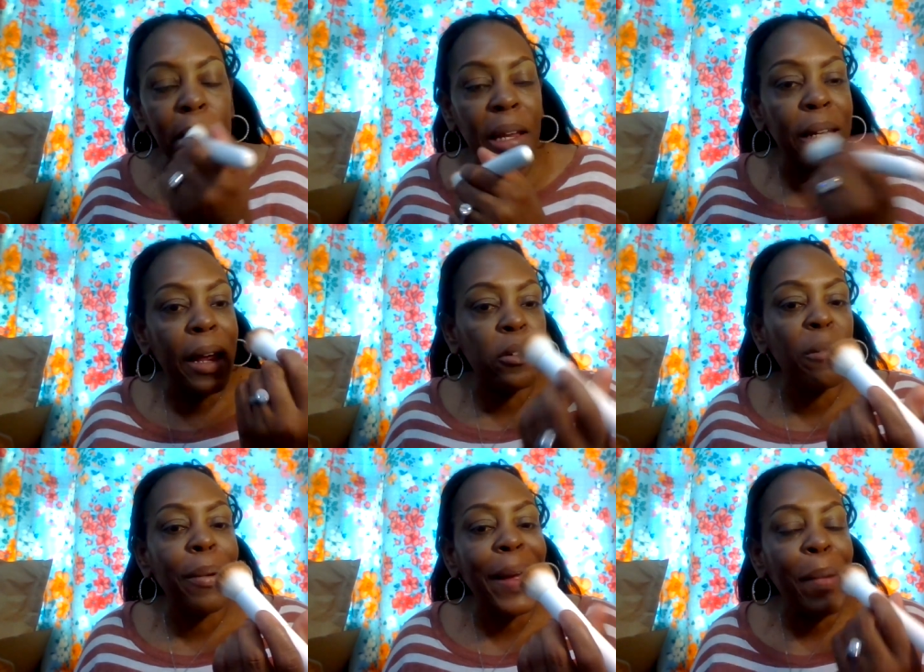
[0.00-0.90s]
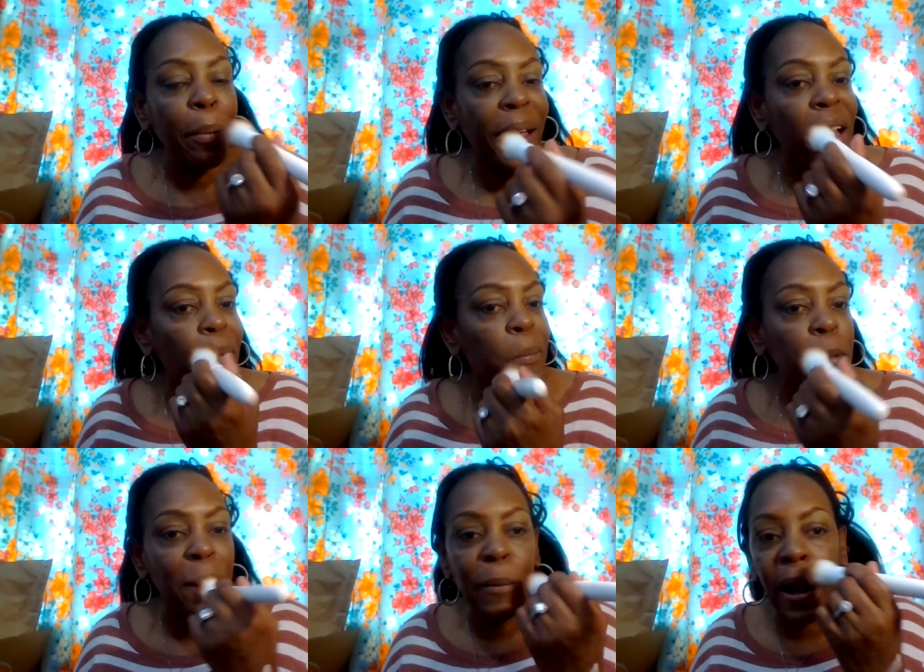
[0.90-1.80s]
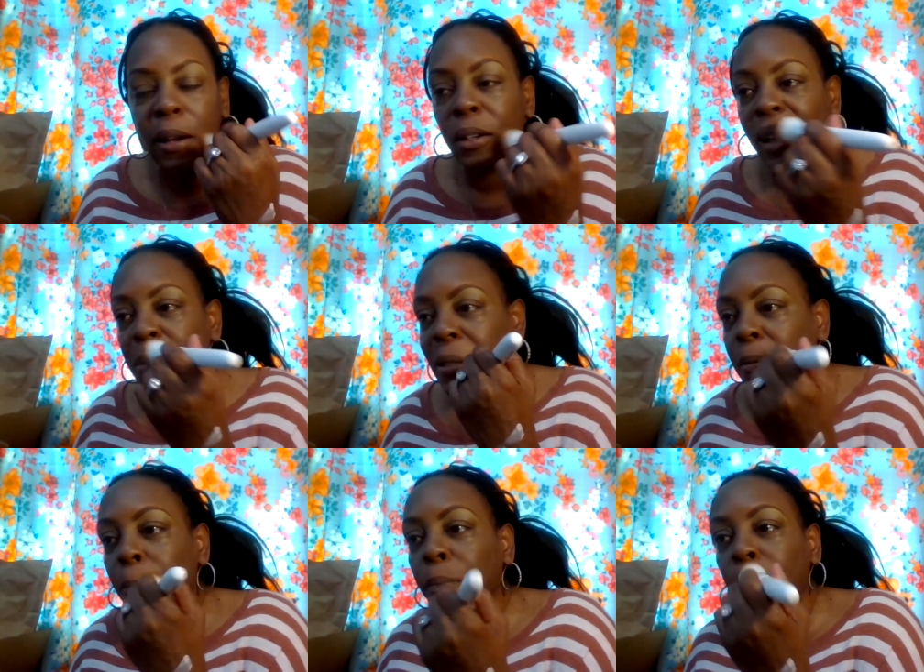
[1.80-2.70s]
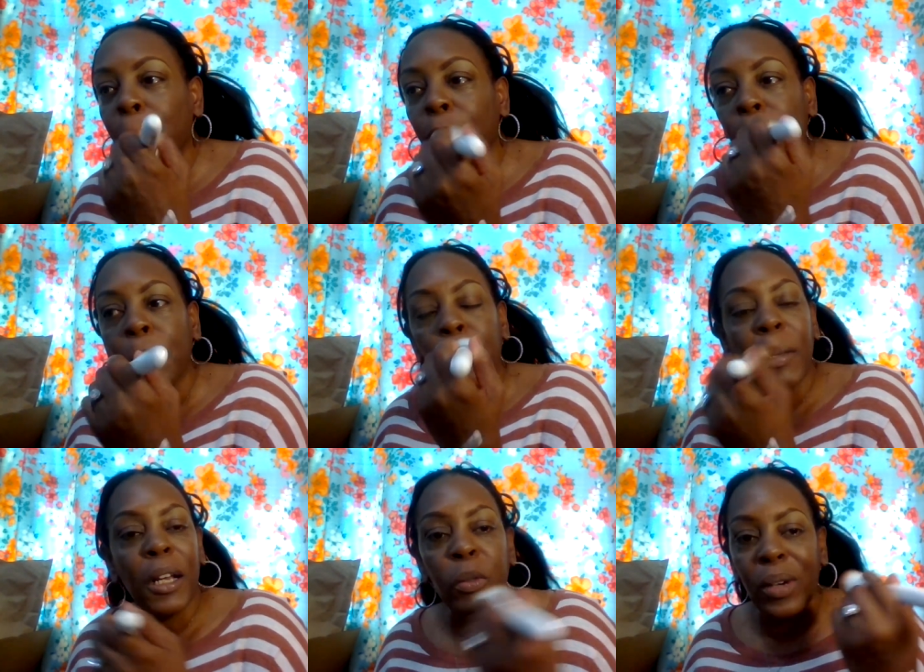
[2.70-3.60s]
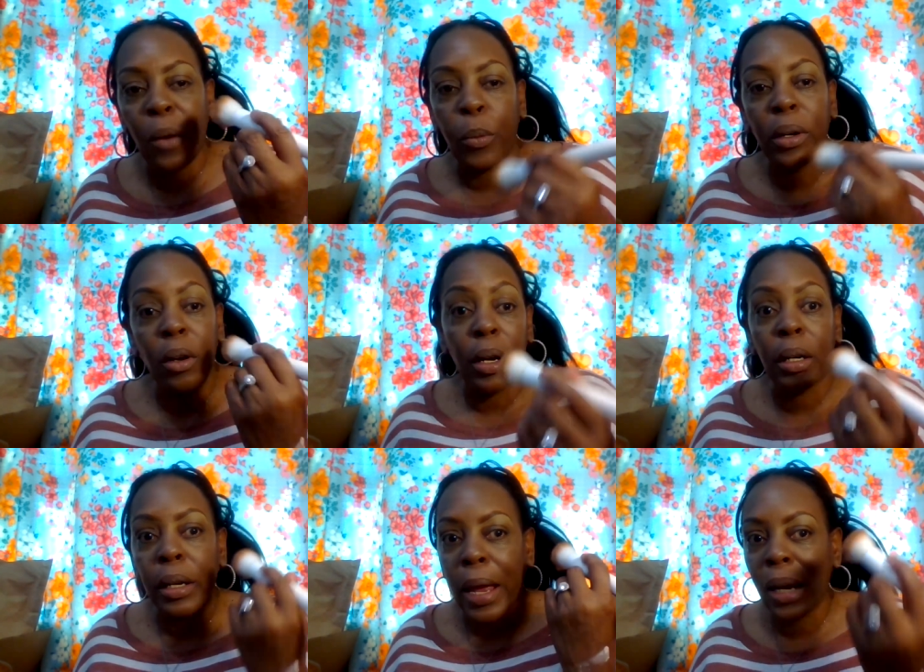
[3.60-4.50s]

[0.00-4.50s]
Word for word: and I do apply my makeup to my lips because when I put on a